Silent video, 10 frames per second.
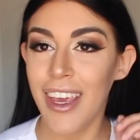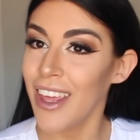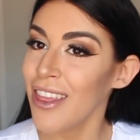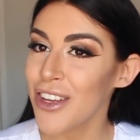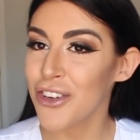
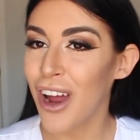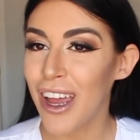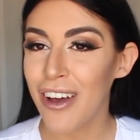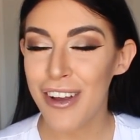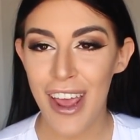In the
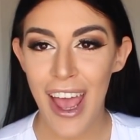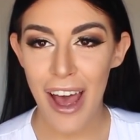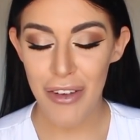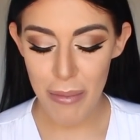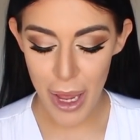try-on, I
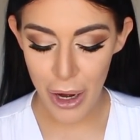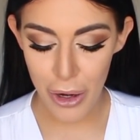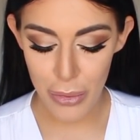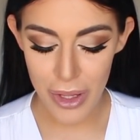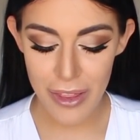have it
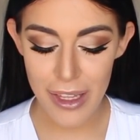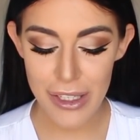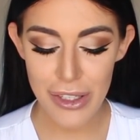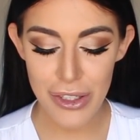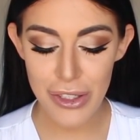paired with
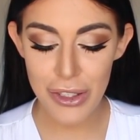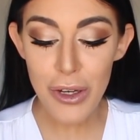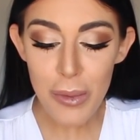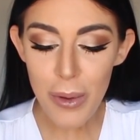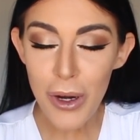this
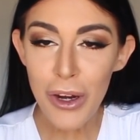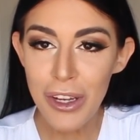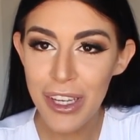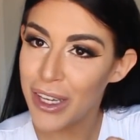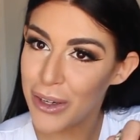super
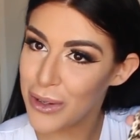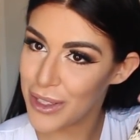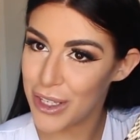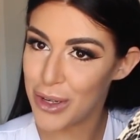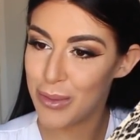
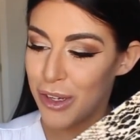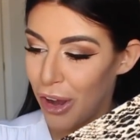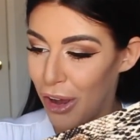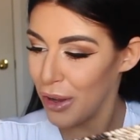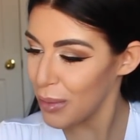cute tube
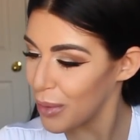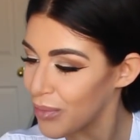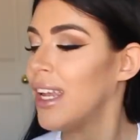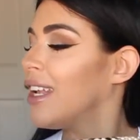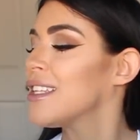top.
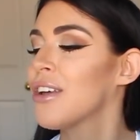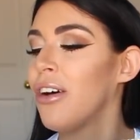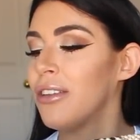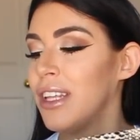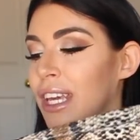It is
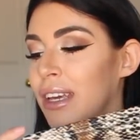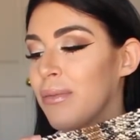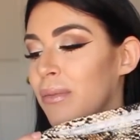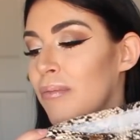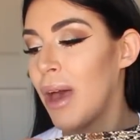called
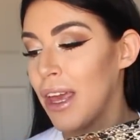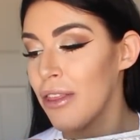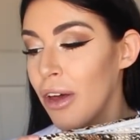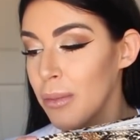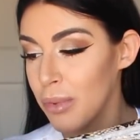the
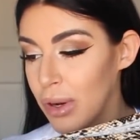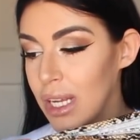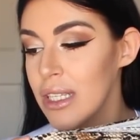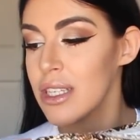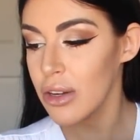Python
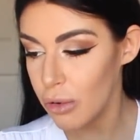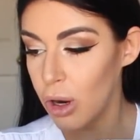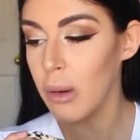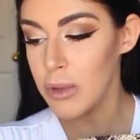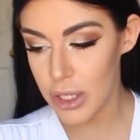print
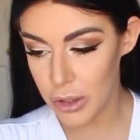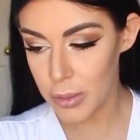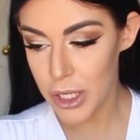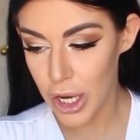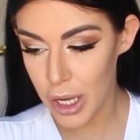crop
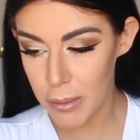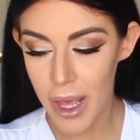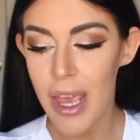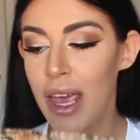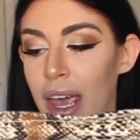tube
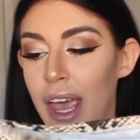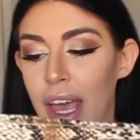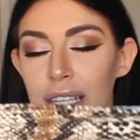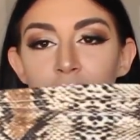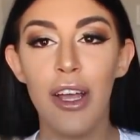top,
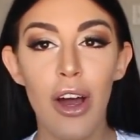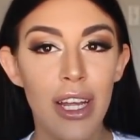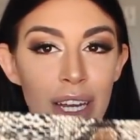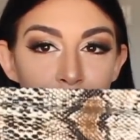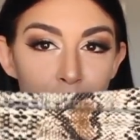and I got
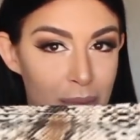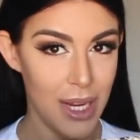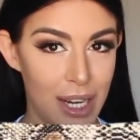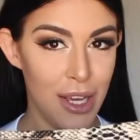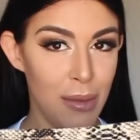it in a
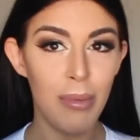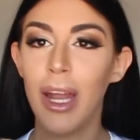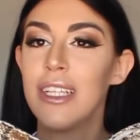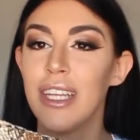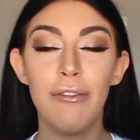medium,
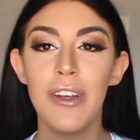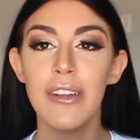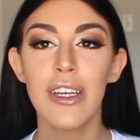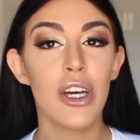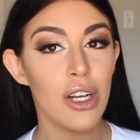but I
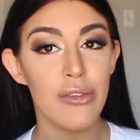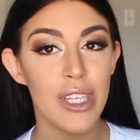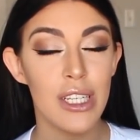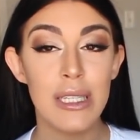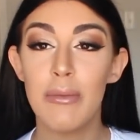definitely could have did a